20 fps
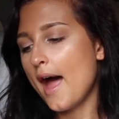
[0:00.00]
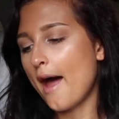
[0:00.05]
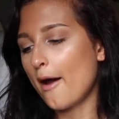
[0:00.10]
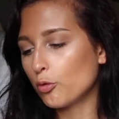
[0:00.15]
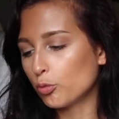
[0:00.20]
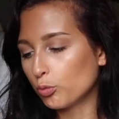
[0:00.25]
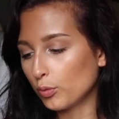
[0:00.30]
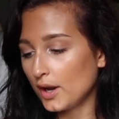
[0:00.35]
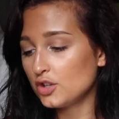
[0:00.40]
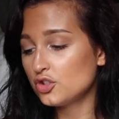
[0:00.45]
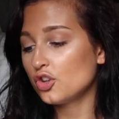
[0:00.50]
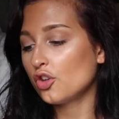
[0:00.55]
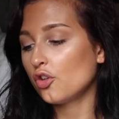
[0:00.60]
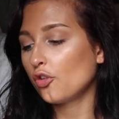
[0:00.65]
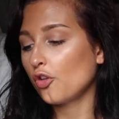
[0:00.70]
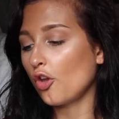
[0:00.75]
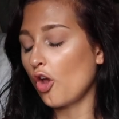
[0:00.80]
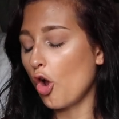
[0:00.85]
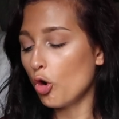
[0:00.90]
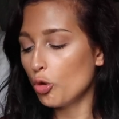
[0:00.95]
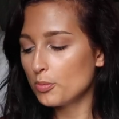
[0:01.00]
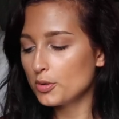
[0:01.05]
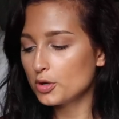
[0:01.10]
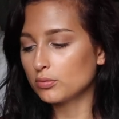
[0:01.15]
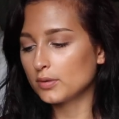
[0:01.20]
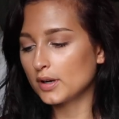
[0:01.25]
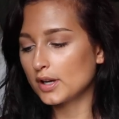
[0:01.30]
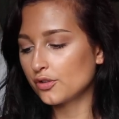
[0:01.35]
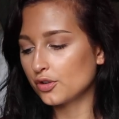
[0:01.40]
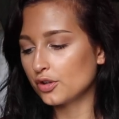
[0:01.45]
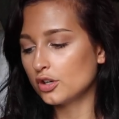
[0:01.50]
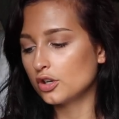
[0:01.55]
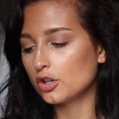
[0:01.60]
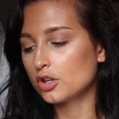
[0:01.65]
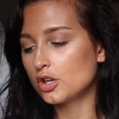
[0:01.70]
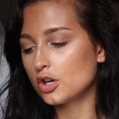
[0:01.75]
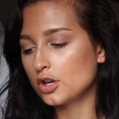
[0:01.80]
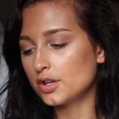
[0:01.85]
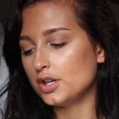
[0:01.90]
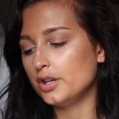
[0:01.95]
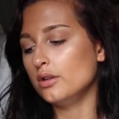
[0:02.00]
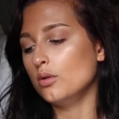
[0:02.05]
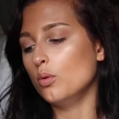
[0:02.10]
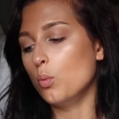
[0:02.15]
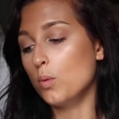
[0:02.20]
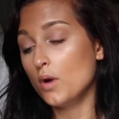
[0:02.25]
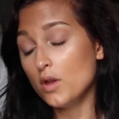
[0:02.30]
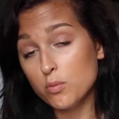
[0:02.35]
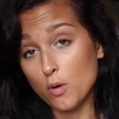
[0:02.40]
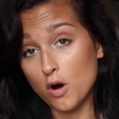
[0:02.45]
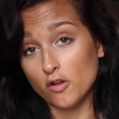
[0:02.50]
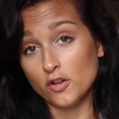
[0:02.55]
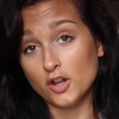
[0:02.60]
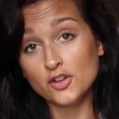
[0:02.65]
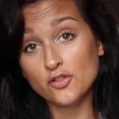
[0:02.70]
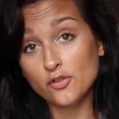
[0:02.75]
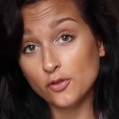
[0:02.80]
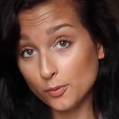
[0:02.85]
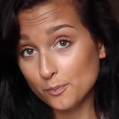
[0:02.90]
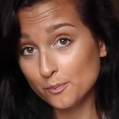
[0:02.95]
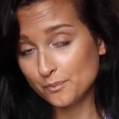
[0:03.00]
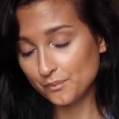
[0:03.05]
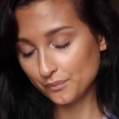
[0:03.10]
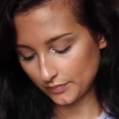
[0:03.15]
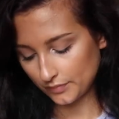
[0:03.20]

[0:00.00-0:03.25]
outrageous oatmeal raisin cookie with walnuts,